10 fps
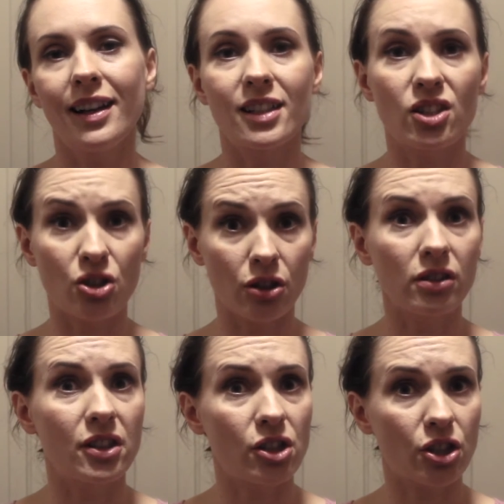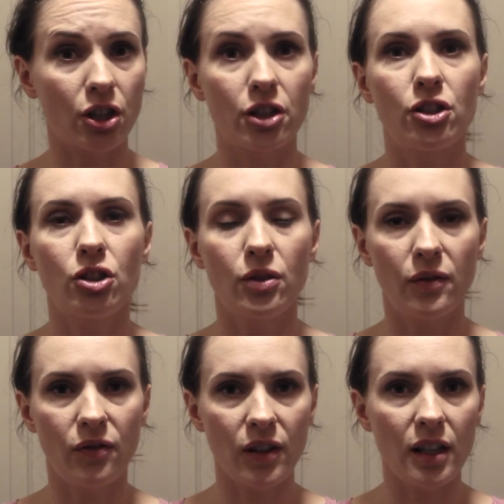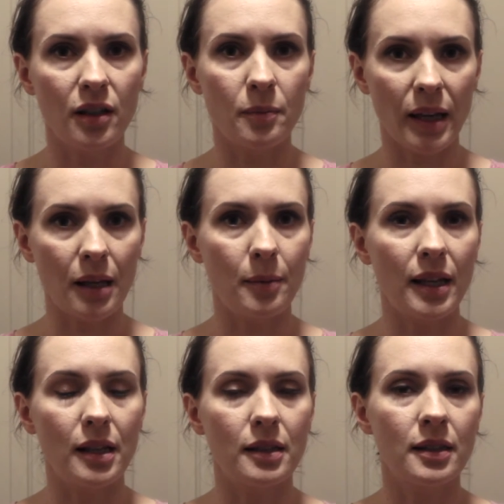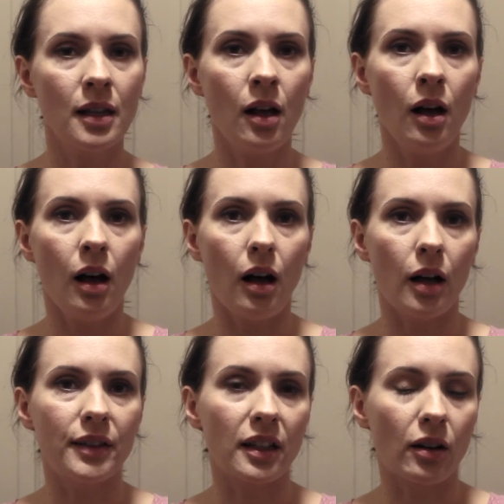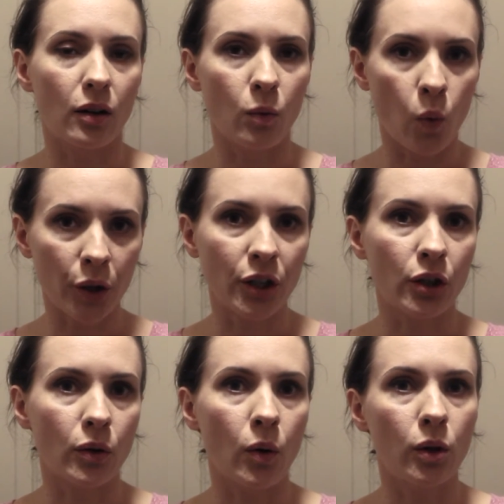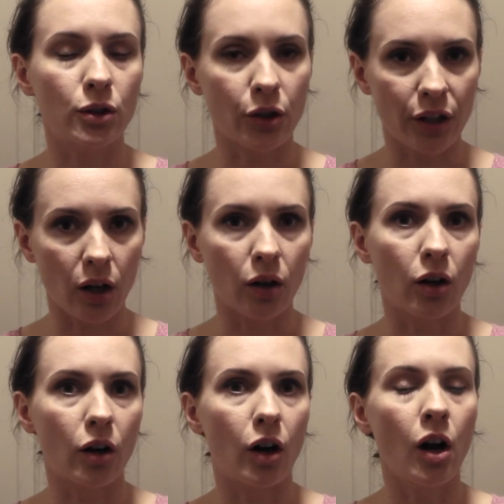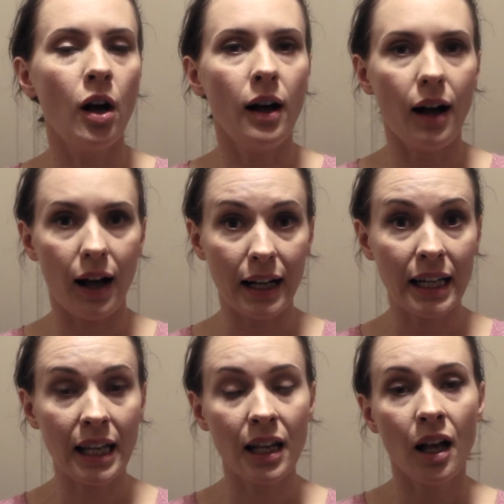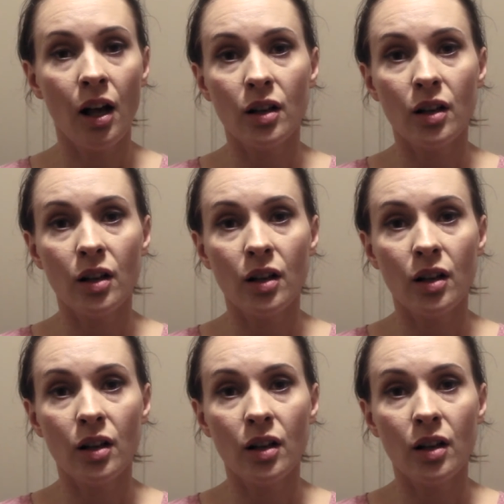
It is strongly discouraged to feed babies that are 1 year old or younger honey,